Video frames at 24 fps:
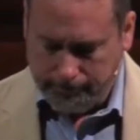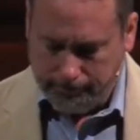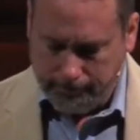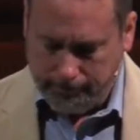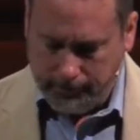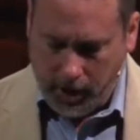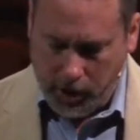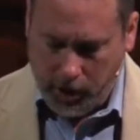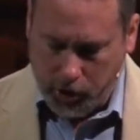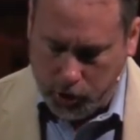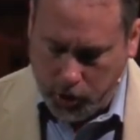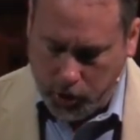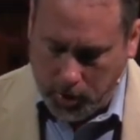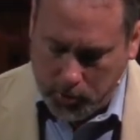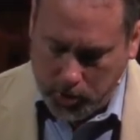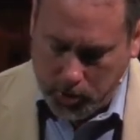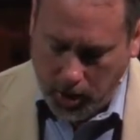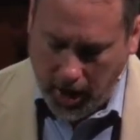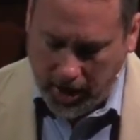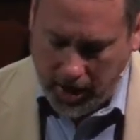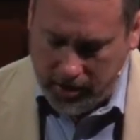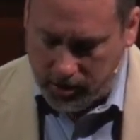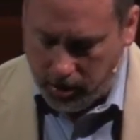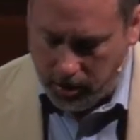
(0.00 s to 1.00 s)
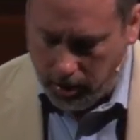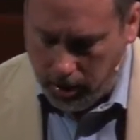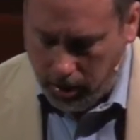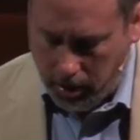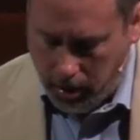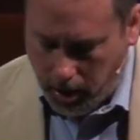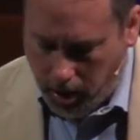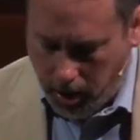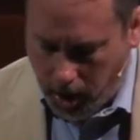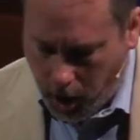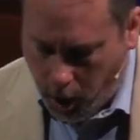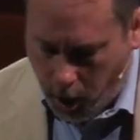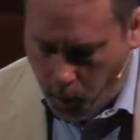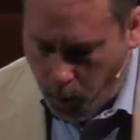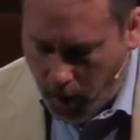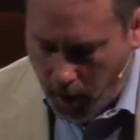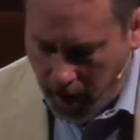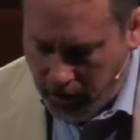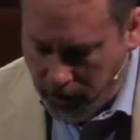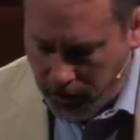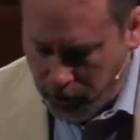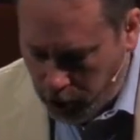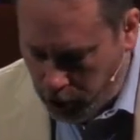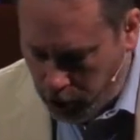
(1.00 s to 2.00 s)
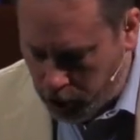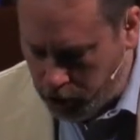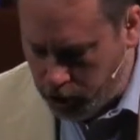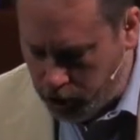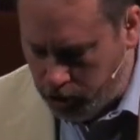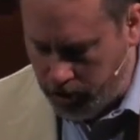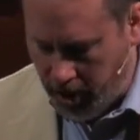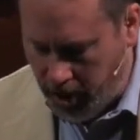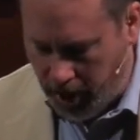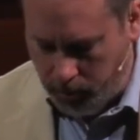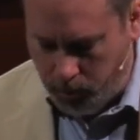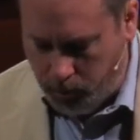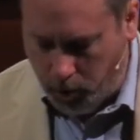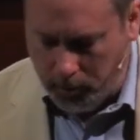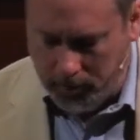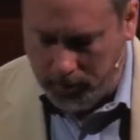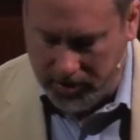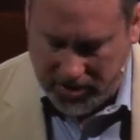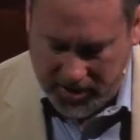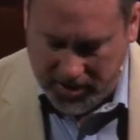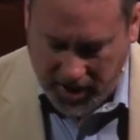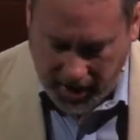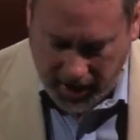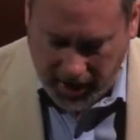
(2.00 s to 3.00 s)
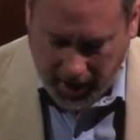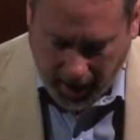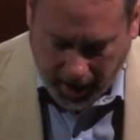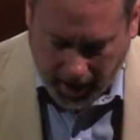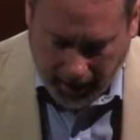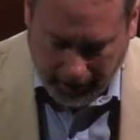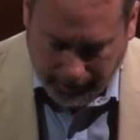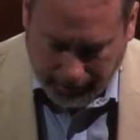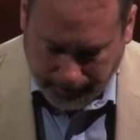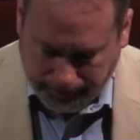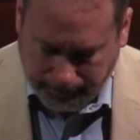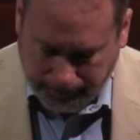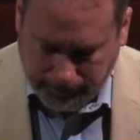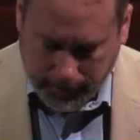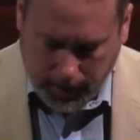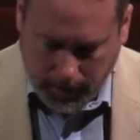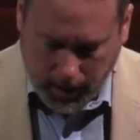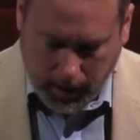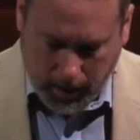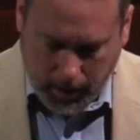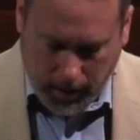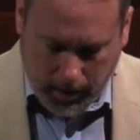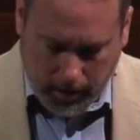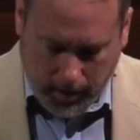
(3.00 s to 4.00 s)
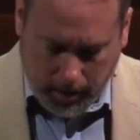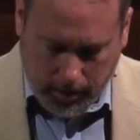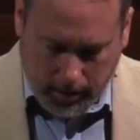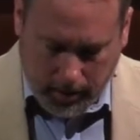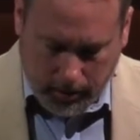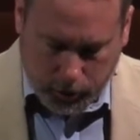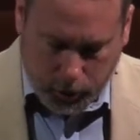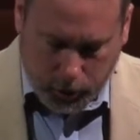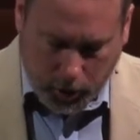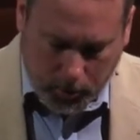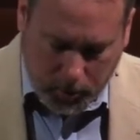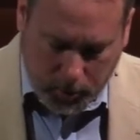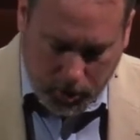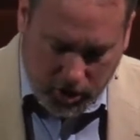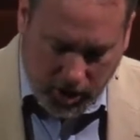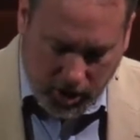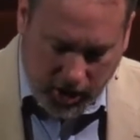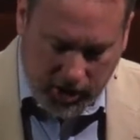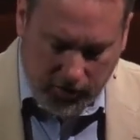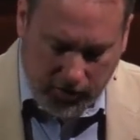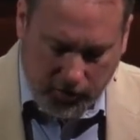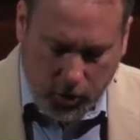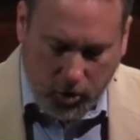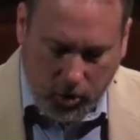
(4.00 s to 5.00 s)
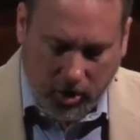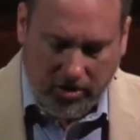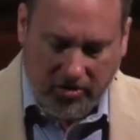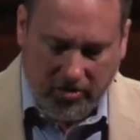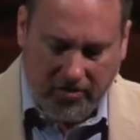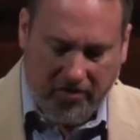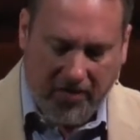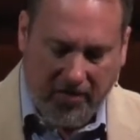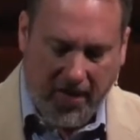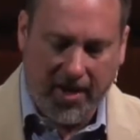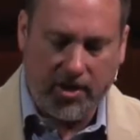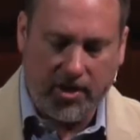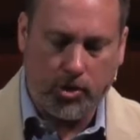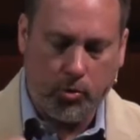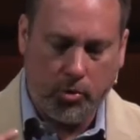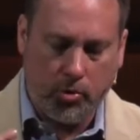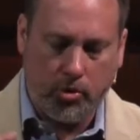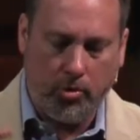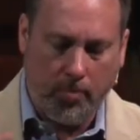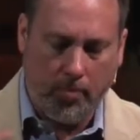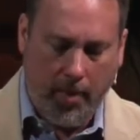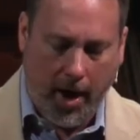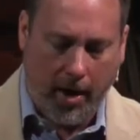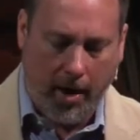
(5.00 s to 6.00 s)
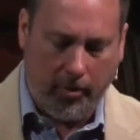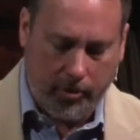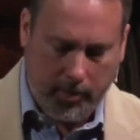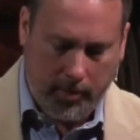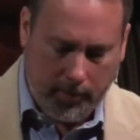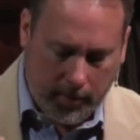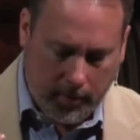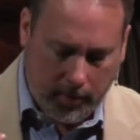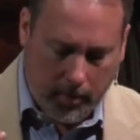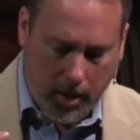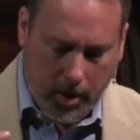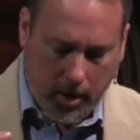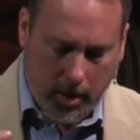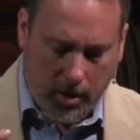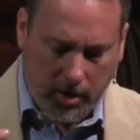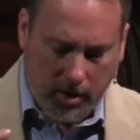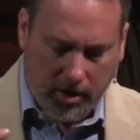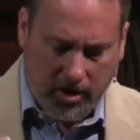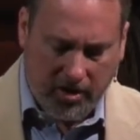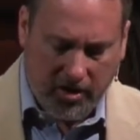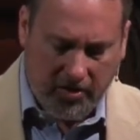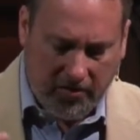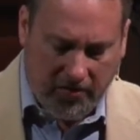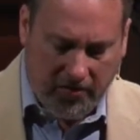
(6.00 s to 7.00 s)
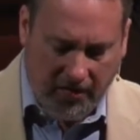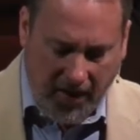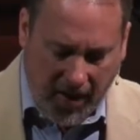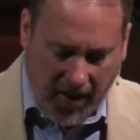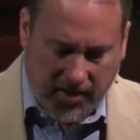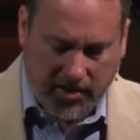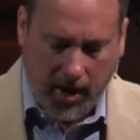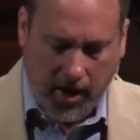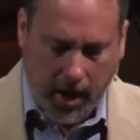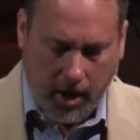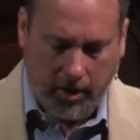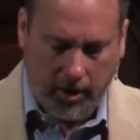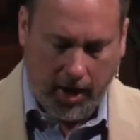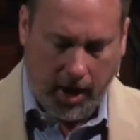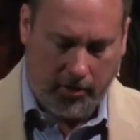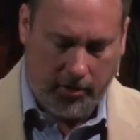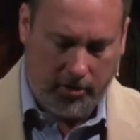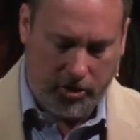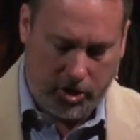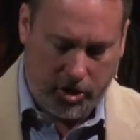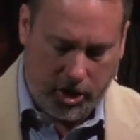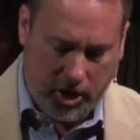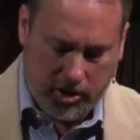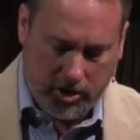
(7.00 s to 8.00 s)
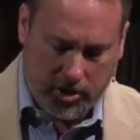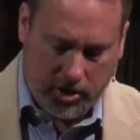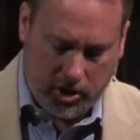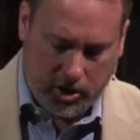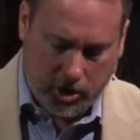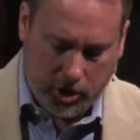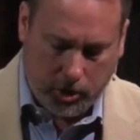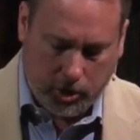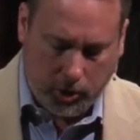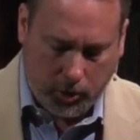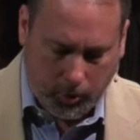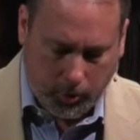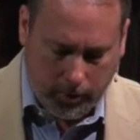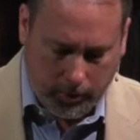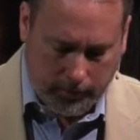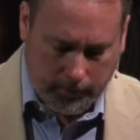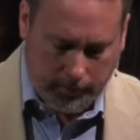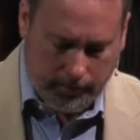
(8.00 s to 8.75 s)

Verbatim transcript: And the scripture has a, a way for you to do that in Romans 10 9. Scripture says if you confess with your mouth, I mean, confess out loud that Jesus is Lord,